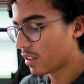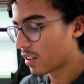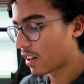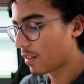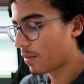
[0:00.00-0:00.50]

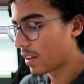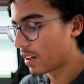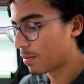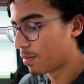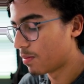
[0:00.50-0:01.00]
kind of like
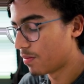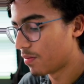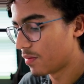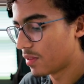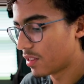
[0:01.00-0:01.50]

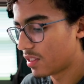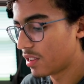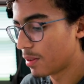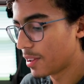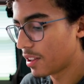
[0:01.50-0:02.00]

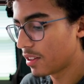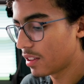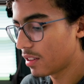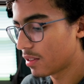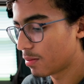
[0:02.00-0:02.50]
CMLL there,